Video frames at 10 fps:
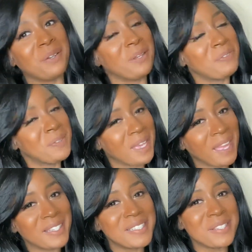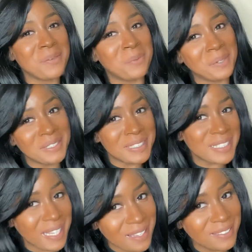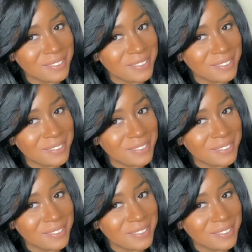So if you guys want the tea